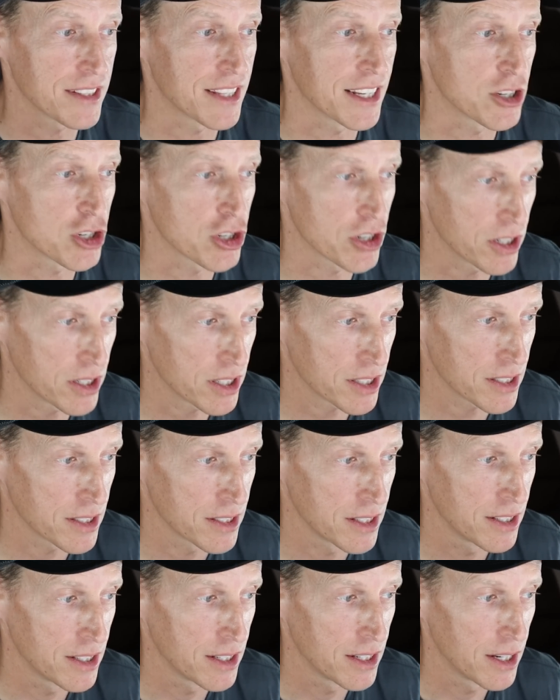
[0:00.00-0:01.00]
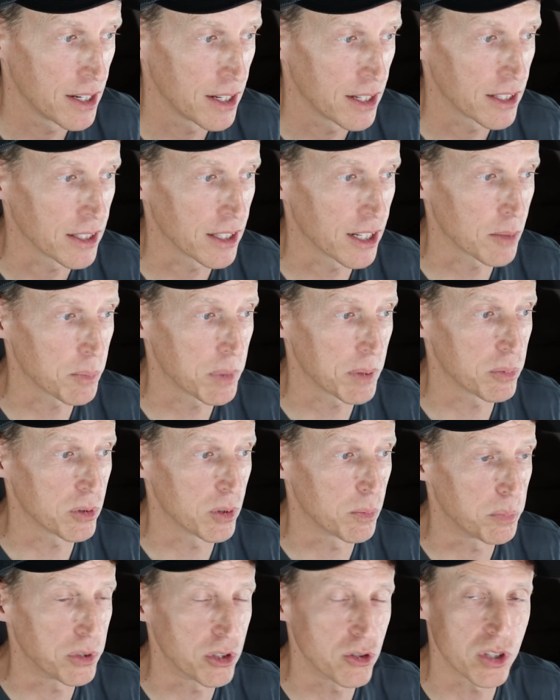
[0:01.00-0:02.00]
they shouldn't. A lot of
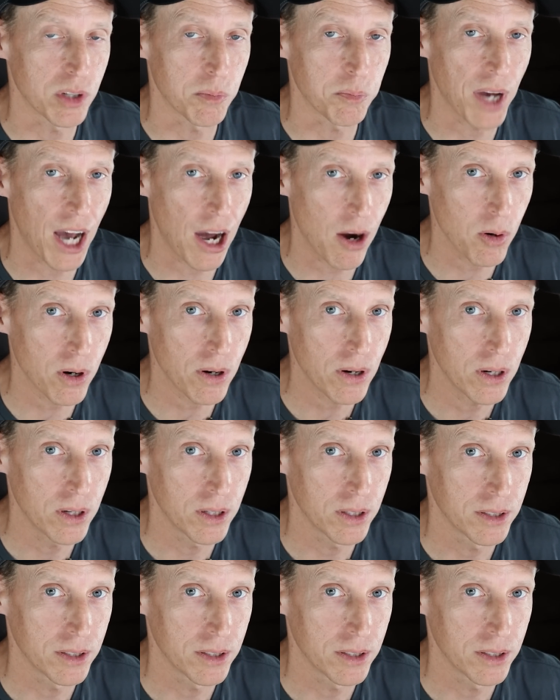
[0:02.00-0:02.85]
people abusing power.